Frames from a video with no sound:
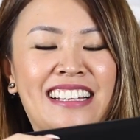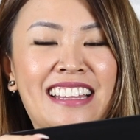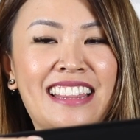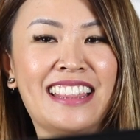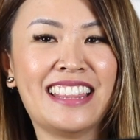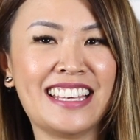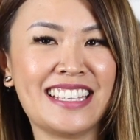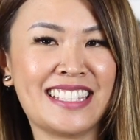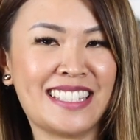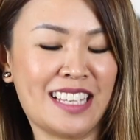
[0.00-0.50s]

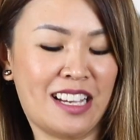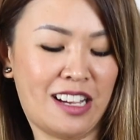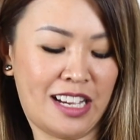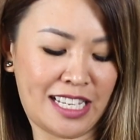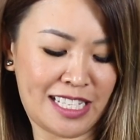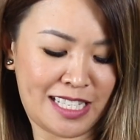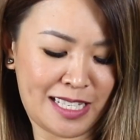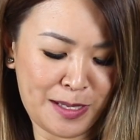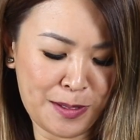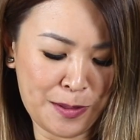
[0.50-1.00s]
this
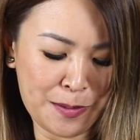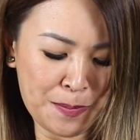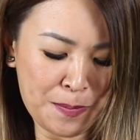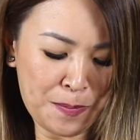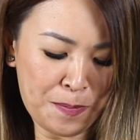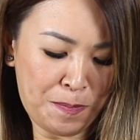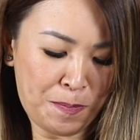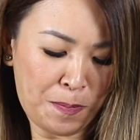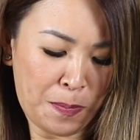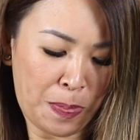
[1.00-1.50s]

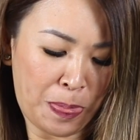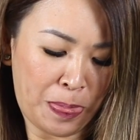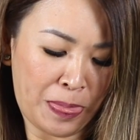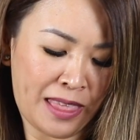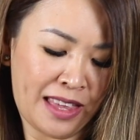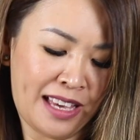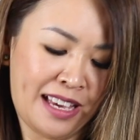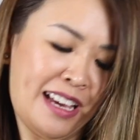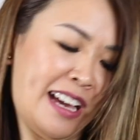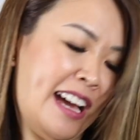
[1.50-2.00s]
item.
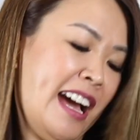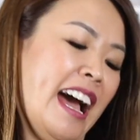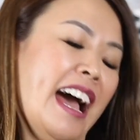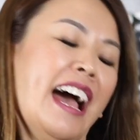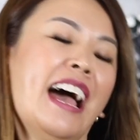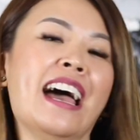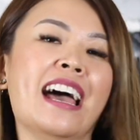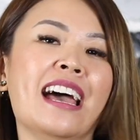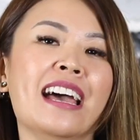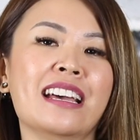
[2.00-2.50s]

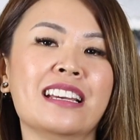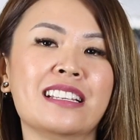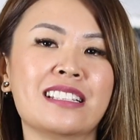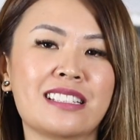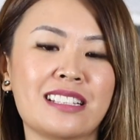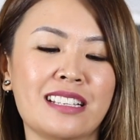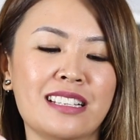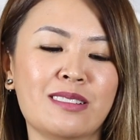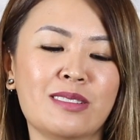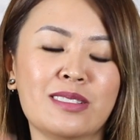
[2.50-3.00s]
And
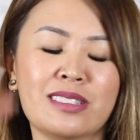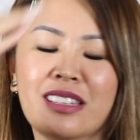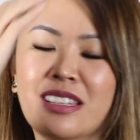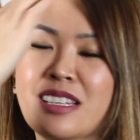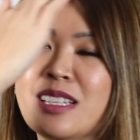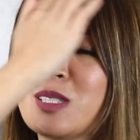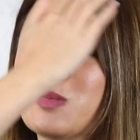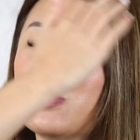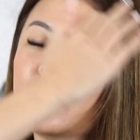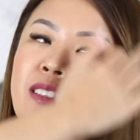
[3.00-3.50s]

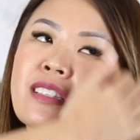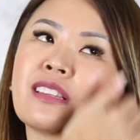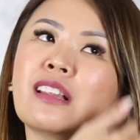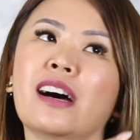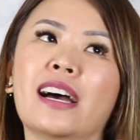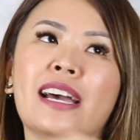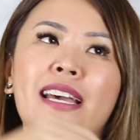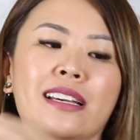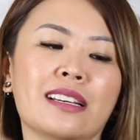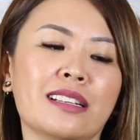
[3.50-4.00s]
this was
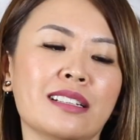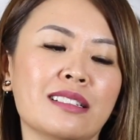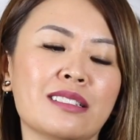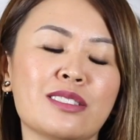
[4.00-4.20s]
like